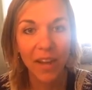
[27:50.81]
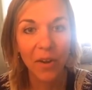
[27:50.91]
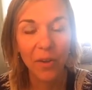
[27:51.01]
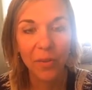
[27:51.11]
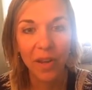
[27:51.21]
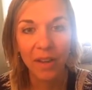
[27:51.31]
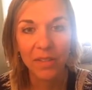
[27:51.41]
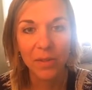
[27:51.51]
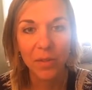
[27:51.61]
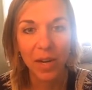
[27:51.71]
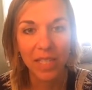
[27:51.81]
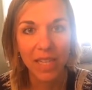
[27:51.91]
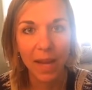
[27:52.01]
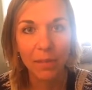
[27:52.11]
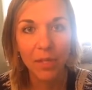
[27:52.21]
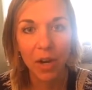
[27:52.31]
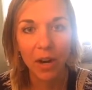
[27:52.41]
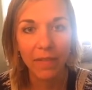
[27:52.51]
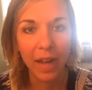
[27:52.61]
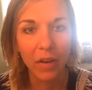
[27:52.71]
I hope you have some great time to
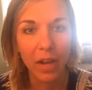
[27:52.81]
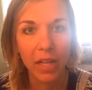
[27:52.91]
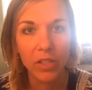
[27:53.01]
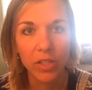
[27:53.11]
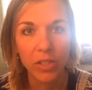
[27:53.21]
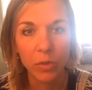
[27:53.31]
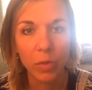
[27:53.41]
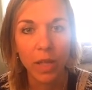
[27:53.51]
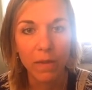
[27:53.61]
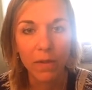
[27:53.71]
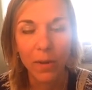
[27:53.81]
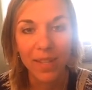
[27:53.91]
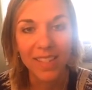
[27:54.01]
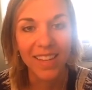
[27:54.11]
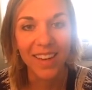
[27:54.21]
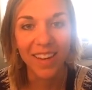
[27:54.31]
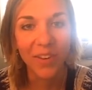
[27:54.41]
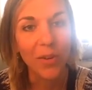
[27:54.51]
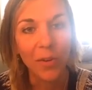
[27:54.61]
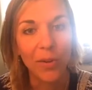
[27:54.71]
carve out and just really focus in on
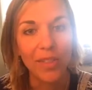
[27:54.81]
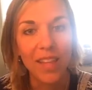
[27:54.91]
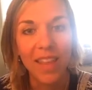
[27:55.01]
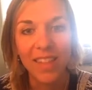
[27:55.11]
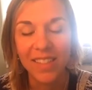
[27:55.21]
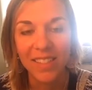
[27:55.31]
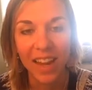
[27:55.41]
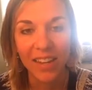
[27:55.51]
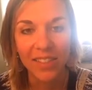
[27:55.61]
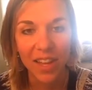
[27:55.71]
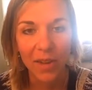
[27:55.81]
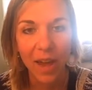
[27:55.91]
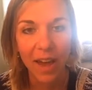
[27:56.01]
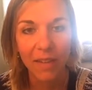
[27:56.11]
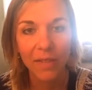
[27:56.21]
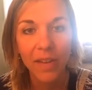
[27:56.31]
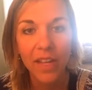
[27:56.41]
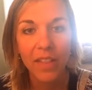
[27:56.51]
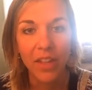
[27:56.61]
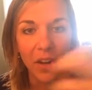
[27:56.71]
your goals and the desires that you have
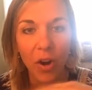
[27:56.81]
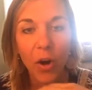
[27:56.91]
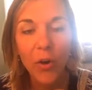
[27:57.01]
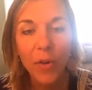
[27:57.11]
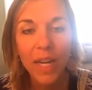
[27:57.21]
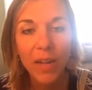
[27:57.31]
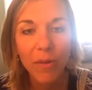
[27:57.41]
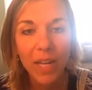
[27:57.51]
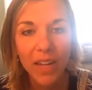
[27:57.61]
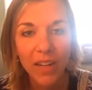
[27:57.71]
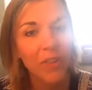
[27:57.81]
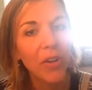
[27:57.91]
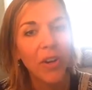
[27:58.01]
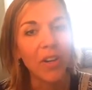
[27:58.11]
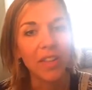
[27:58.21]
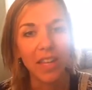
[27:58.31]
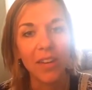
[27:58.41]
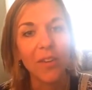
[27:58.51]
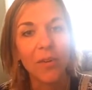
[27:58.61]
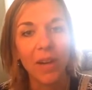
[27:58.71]
that are already written on your heart that
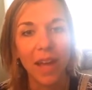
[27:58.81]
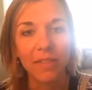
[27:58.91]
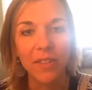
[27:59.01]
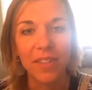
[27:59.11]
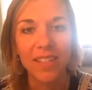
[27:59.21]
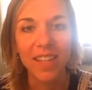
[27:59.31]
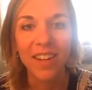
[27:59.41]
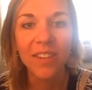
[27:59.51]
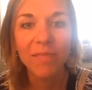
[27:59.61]
you're going after this year.